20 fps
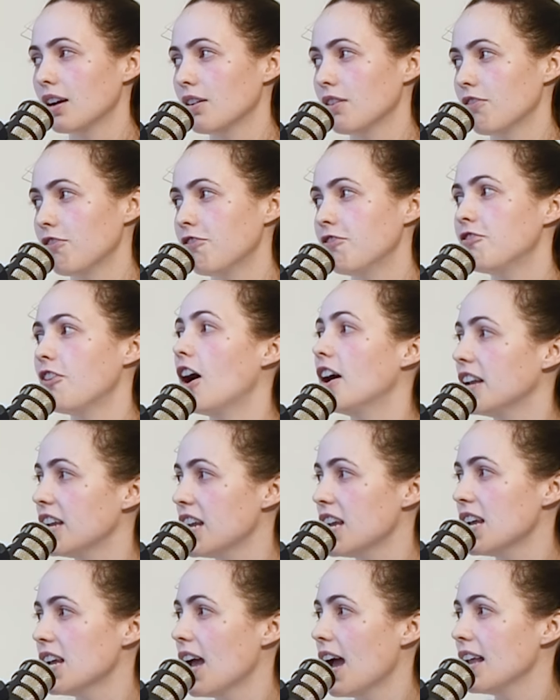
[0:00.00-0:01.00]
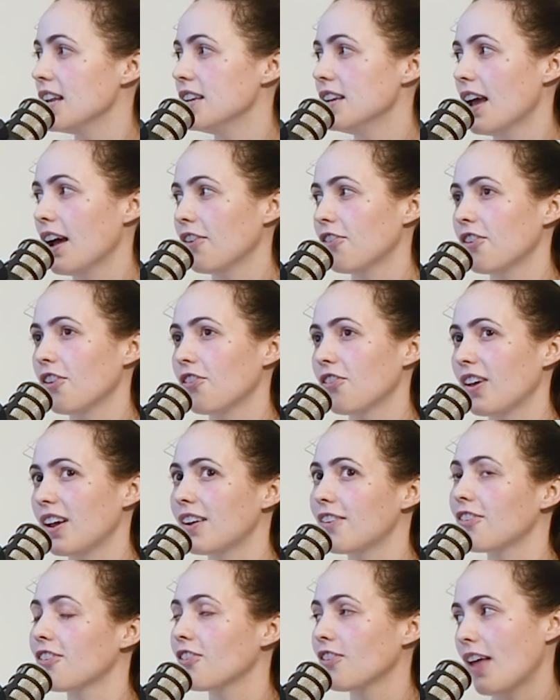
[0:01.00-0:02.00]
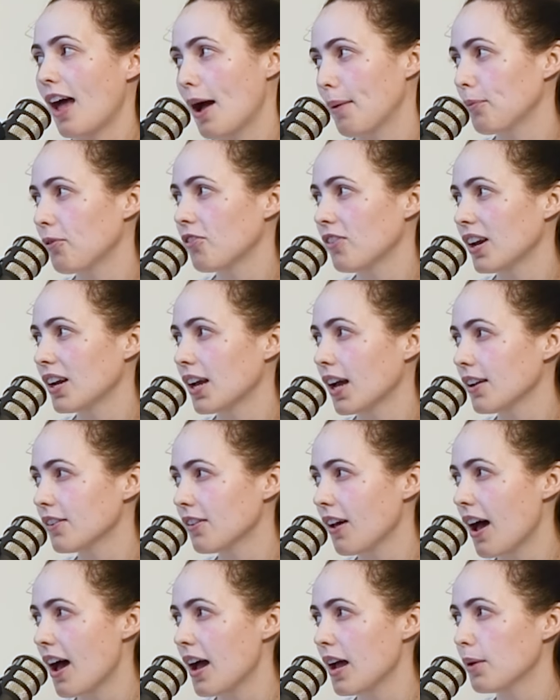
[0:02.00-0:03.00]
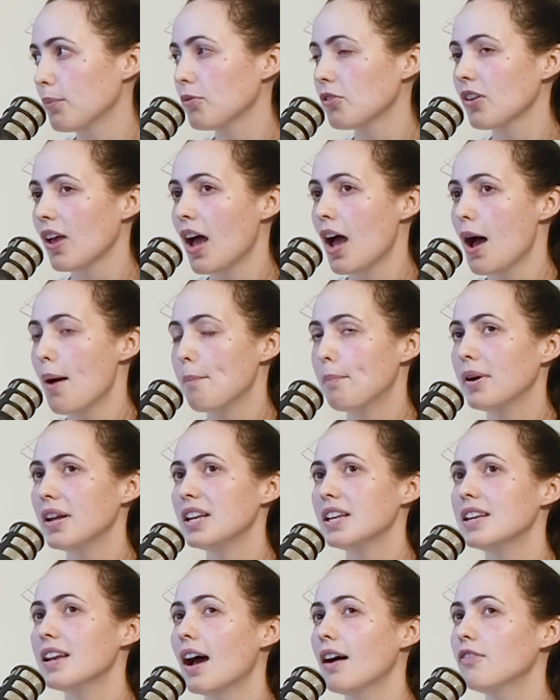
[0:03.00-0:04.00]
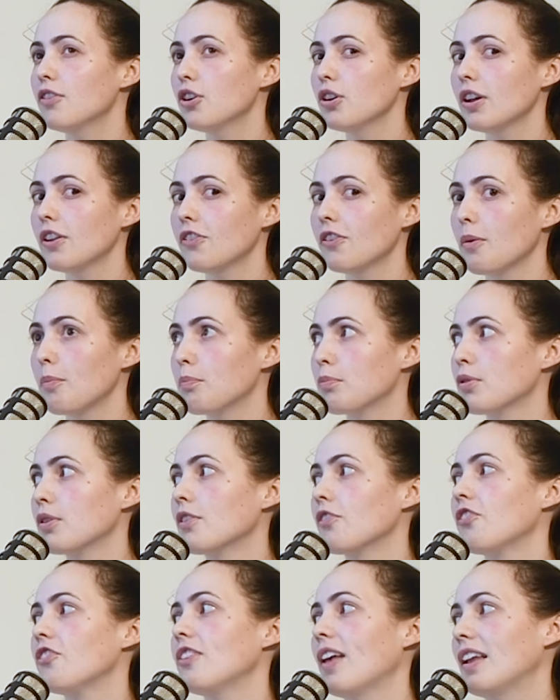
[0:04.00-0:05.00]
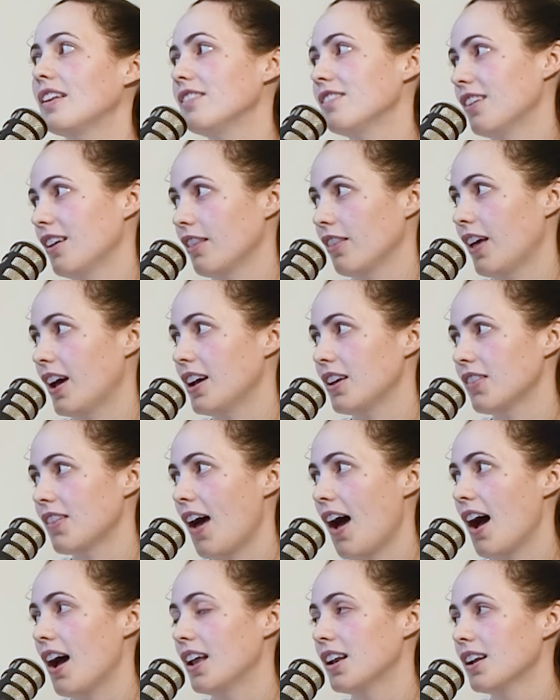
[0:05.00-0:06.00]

funny, and yes, it's like slapstick at times, but never is it presented like that.